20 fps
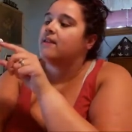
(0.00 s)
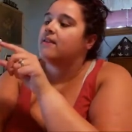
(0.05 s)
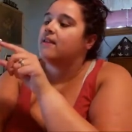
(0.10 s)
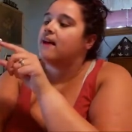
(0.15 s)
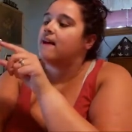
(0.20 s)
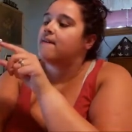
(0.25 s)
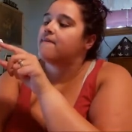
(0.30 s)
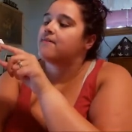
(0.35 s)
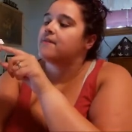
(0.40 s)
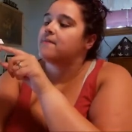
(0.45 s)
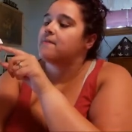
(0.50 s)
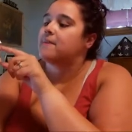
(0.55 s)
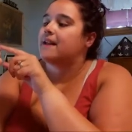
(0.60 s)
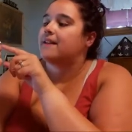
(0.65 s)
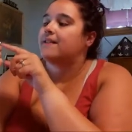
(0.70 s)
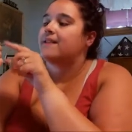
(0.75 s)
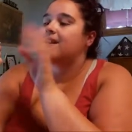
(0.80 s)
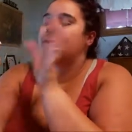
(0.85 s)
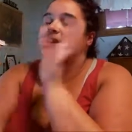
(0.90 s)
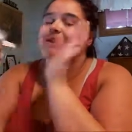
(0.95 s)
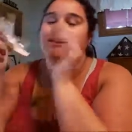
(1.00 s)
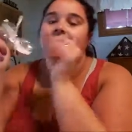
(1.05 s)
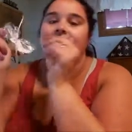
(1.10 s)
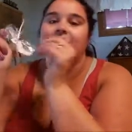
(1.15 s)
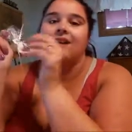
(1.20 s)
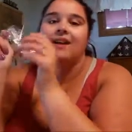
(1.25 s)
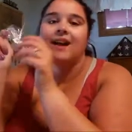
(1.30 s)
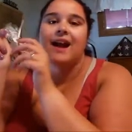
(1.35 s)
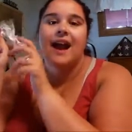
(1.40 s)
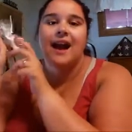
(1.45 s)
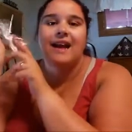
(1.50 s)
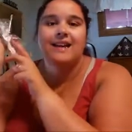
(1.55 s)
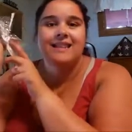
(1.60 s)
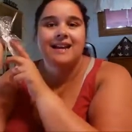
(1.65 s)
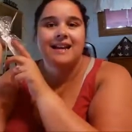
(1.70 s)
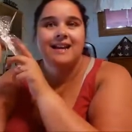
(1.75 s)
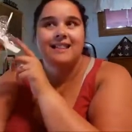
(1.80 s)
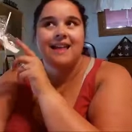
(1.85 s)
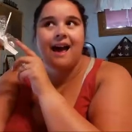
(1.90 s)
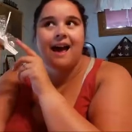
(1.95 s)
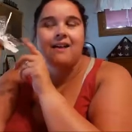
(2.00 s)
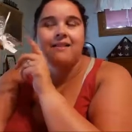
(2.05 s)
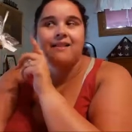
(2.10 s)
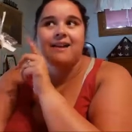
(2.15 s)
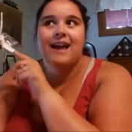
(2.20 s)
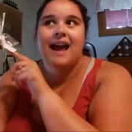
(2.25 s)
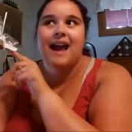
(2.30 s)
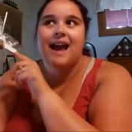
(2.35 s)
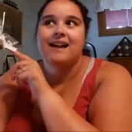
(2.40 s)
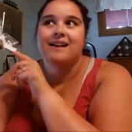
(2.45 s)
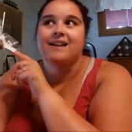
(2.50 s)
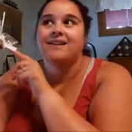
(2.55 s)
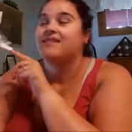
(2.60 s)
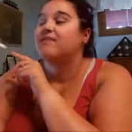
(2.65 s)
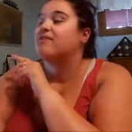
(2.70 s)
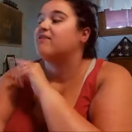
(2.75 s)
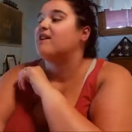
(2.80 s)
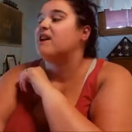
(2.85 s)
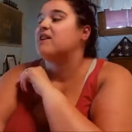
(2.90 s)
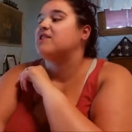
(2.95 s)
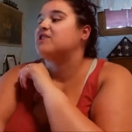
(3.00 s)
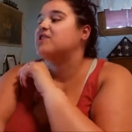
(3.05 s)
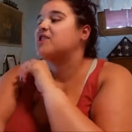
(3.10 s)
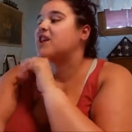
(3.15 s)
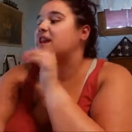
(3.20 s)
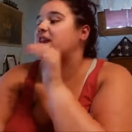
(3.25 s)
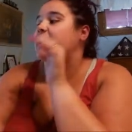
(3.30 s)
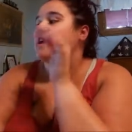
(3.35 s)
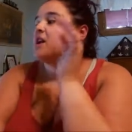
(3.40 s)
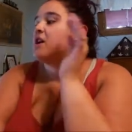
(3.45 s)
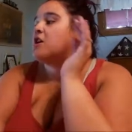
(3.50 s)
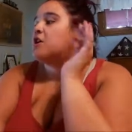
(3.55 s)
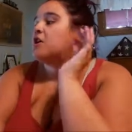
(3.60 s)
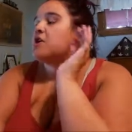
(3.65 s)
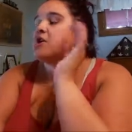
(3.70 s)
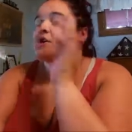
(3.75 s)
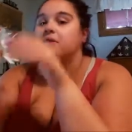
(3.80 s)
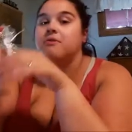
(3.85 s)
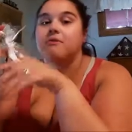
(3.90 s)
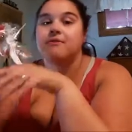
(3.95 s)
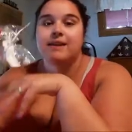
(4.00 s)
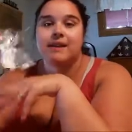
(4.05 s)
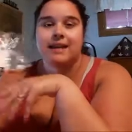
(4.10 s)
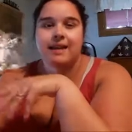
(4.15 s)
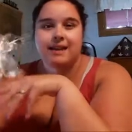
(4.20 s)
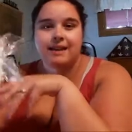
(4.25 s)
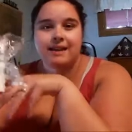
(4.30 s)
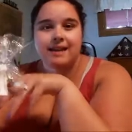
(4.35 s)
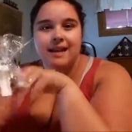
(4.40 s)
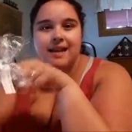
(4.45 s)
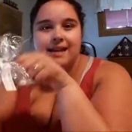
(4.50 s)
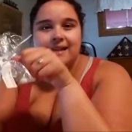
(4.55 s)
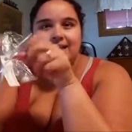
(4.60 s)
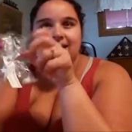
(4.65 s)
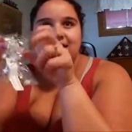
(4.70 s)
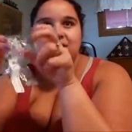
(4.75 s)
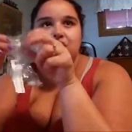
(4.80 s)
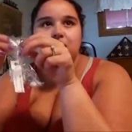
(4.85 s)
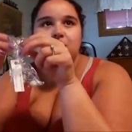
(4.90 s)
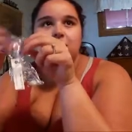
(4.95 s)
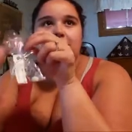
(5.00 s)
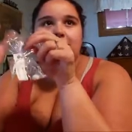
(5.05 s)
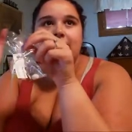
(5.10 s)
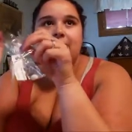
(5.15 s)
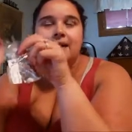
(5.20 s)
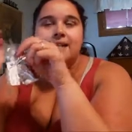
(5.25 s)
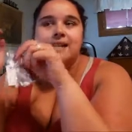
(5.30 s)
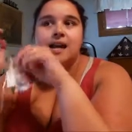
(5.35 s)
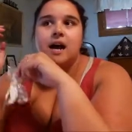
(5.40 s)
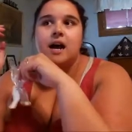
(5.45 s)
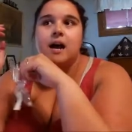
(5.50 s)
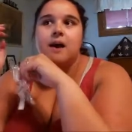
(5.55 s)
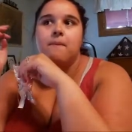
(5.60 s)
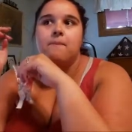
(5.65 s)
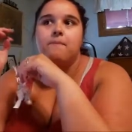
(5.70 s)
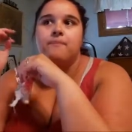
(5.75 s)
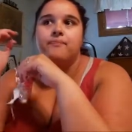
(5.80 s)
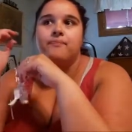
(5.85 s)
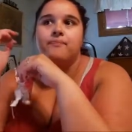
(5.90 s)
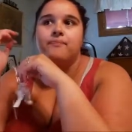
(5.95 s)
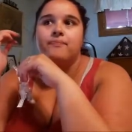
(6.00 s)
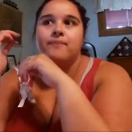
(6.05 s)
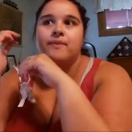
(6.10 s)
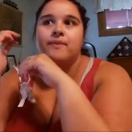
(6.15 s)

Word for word: Love Samantha and Kirk. I think that like added such like uniqueness to it. Um,